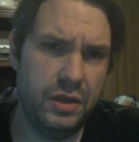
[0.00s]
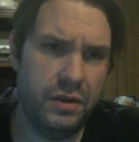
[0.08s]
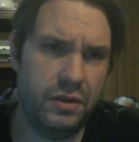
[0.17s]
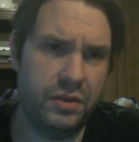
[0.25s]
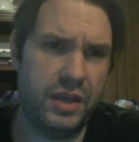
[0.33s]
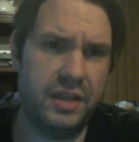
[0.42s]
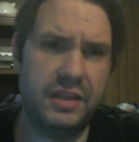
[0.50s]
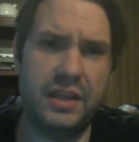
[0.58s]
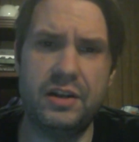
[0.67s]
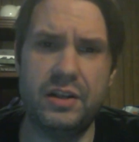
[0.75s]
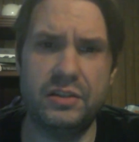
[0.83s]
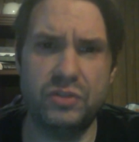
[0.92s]
and thinking
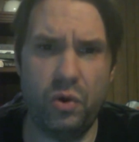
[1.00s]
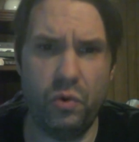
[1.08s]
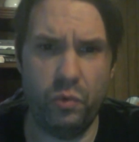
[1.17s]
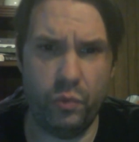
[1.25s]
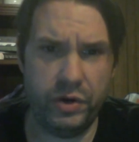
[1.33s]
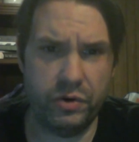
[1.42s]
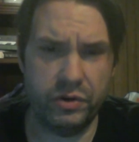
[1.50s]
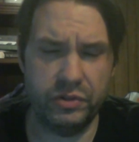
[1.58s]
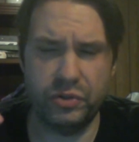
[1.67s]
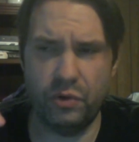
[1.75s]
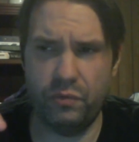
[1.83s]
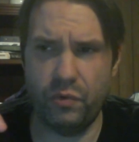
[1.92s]
that that's all weird and
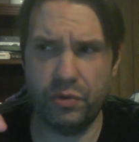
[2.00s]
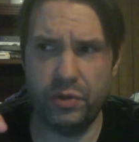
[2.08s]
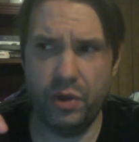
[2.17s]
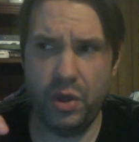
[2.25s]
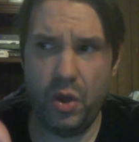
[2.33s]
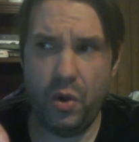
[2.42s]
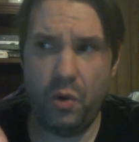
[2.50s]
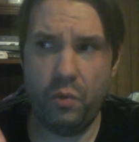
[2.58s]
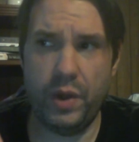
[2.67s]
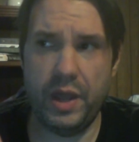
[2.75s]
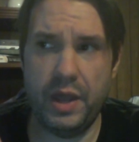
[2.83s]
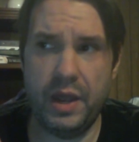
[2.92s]
so forth,
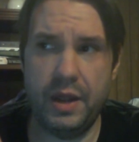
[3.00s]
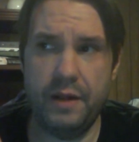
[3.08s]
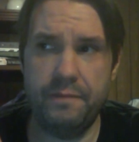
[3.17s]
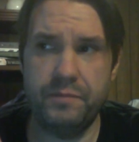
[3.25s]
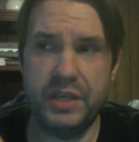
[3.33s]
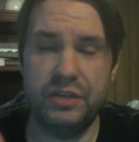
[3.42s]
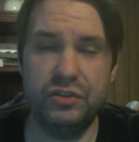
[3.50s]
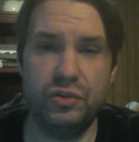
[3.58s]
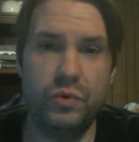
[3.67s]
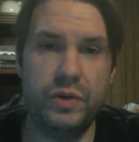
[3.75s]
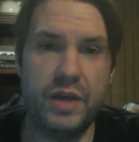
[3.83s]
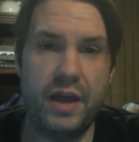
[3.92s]
when he's
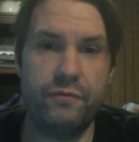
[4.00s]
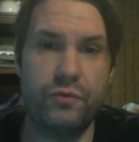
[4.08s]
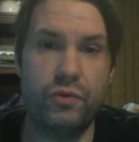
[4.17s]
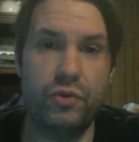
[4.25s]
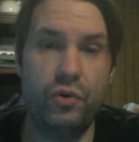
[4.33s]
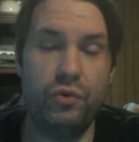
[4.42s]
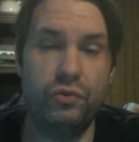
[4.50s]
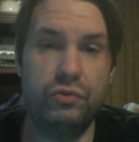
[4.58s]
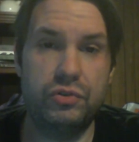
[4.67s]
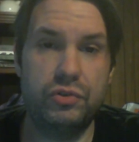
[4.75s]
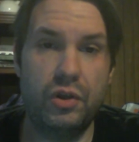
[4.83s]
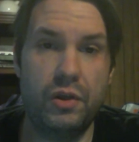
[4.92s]
doing that for
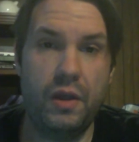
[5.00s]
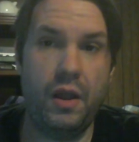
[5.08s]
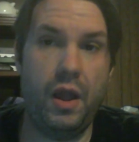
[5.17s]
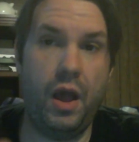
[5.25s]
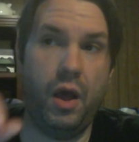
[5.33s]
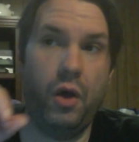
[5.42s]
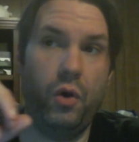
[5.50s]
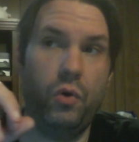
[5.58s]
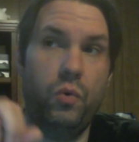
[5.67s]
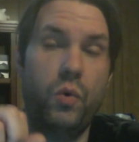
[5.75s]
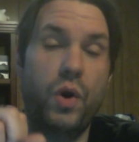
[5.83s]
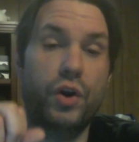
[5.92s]
those
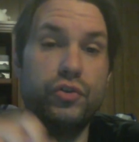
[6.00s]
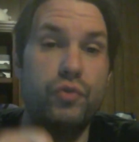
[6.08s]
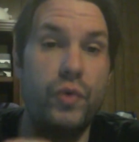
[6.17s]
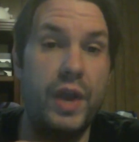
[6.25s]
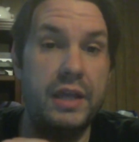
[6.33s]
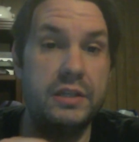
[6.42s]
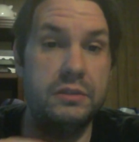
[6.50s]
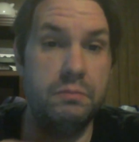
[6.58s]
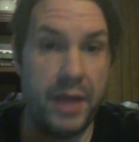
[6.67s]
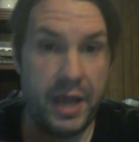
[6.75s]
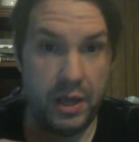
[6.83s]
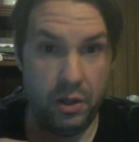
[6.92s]
who are trans
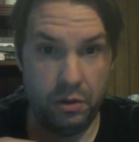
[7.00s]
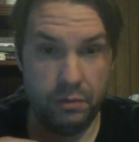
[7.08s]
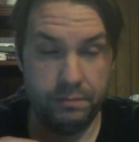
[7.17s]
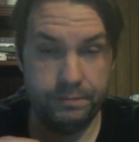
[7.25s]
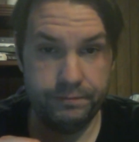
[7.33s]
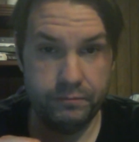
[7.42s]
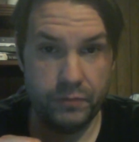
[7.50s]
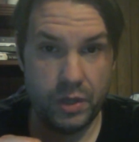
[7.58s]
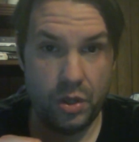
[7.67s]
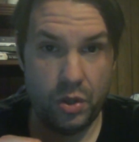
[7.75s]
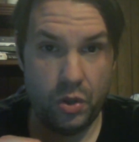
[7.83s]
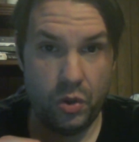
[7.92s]
male,
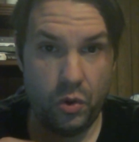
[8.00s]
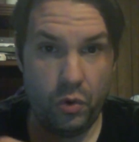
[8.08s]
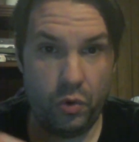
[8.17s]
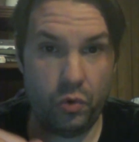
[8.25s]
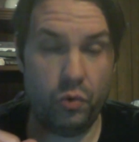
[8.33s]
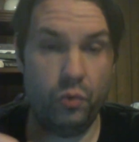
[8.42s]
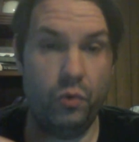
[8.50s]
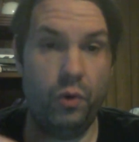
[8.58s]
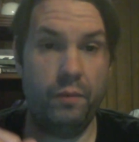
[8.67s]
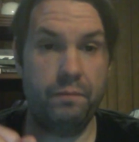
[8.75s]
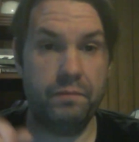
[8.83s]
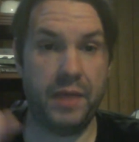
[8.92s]
who
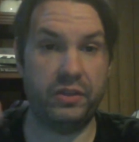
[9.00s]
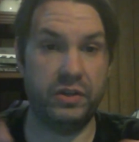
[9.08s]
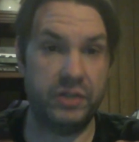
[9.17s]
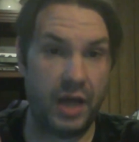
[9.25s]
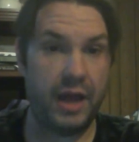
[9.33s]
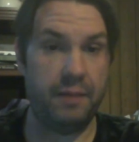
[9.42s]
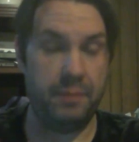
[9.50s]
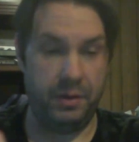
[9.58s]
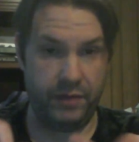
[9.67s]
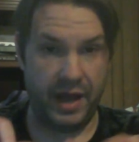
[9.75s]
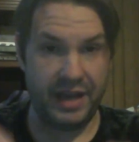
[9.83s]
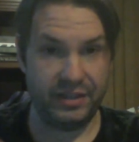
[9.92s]
at the time
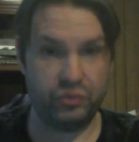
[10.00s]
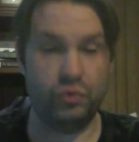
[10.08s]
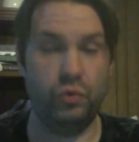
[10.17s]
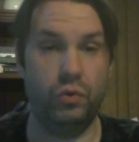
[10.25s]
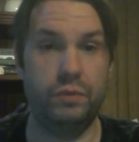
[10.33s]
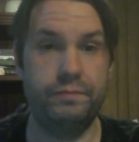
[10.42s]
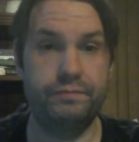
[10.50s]
of high school,